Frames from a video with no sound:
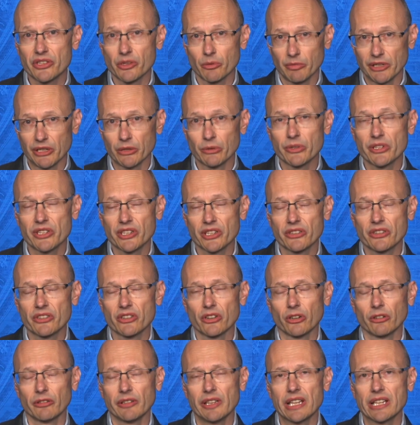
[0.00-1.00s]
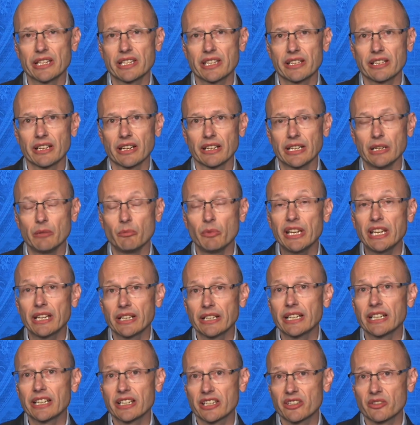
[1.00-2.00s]
that we also saw in this study, we
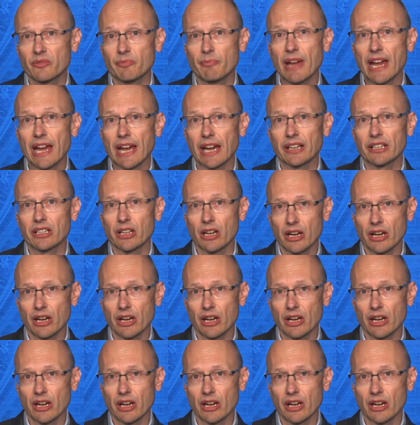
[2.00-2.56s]
can expect